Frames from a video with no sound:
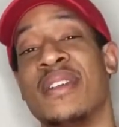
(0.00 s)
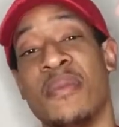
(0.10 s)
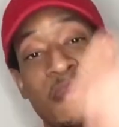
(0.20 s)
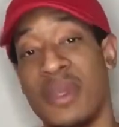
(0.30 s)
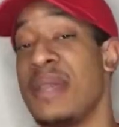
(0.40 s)

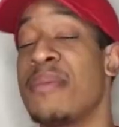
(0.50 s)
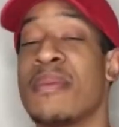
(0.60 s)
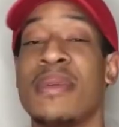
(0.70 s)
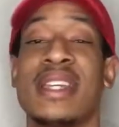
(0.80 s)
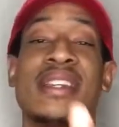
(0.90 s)
be
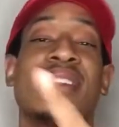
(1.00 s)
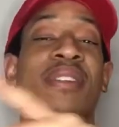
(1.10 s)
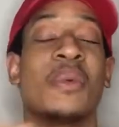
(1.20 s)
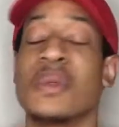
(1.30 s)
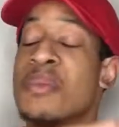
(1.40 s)
prepared.
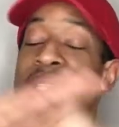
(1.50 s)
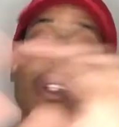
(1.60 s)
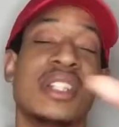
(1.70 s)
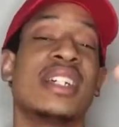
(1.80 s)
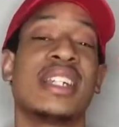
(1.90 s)
Well, be on
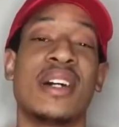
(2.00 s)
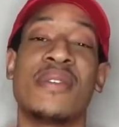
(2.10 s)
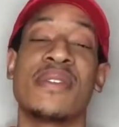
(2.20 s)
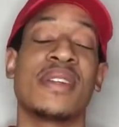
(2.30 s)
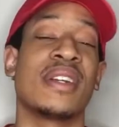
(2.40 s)
the lookout
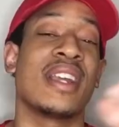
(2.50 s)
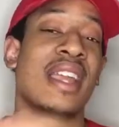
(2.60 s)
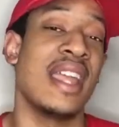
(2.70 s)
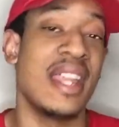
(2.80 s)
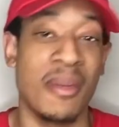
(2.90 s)
for
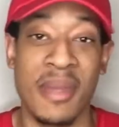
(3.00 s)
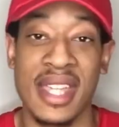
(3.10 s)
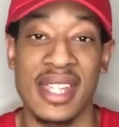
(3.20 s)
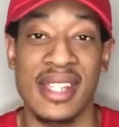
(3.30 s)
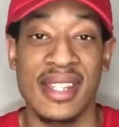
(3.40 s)

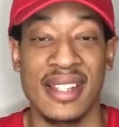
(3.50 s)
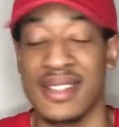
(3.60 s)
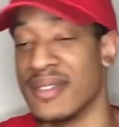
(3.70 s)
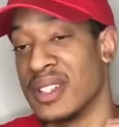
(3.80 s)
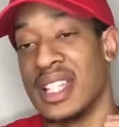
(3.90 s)

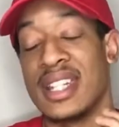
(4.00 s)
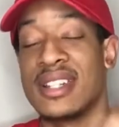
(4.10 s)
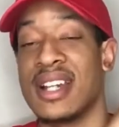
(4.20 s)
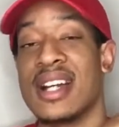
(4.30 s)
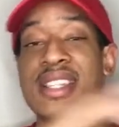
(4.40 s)
anime-related
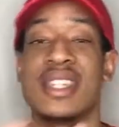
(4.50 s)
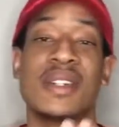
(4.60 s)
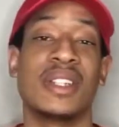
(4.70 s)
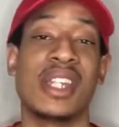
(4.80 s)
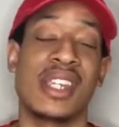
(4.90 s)
content
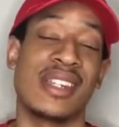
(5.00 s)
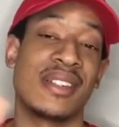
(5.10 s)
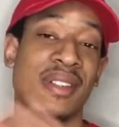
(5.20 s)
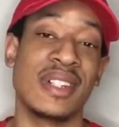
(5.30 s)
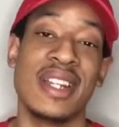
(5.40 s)
on the
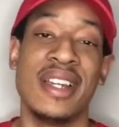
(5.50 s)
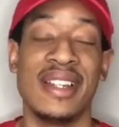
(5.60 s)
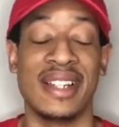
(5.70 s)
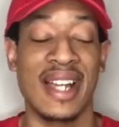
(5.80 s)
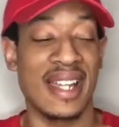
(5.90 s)
channel.
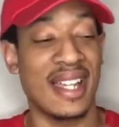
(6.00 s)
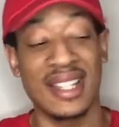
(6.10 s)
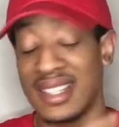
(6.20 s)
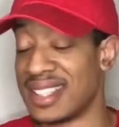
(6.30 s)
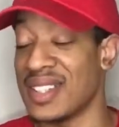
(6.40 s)
Got
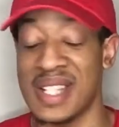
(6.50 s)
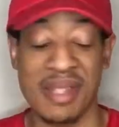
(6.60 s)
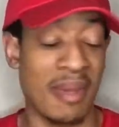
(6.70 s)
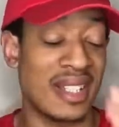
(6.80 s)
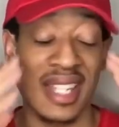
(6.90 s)
hella thoughts
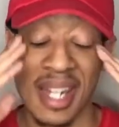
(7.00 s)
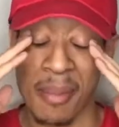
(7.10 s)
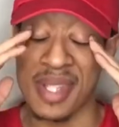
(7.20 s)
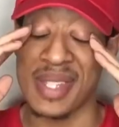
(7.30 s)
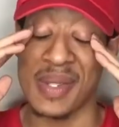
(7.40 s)
about that
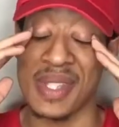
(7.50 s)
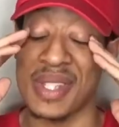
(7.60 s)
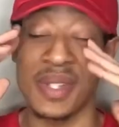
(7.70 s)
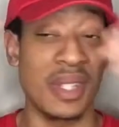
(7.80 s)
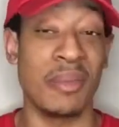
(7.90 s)
episode
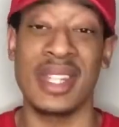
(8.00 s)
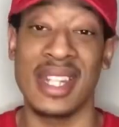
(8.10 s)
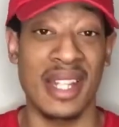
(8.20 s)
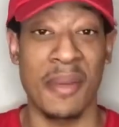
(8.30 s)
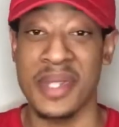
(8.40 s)
2. The
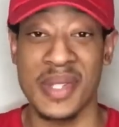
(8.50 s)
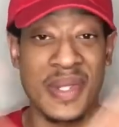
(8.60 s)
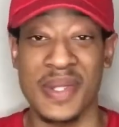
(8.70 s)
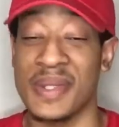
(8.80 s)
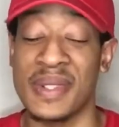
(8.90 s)
beginning of episode
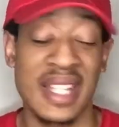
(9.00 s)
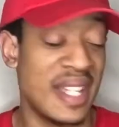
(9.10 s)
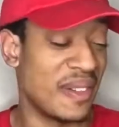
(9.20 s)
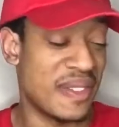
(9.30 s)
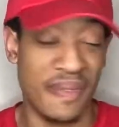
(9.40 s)
2
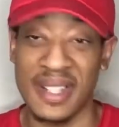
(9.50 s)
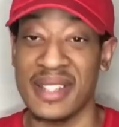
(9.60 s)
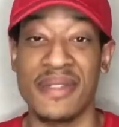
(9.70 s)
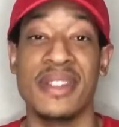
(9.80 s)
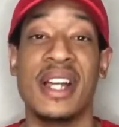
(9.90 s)
was fucking
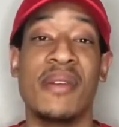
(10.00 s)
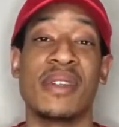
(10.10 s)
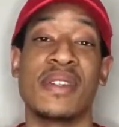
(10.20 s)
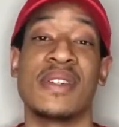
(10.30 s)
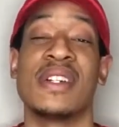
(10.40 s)
phenomenal.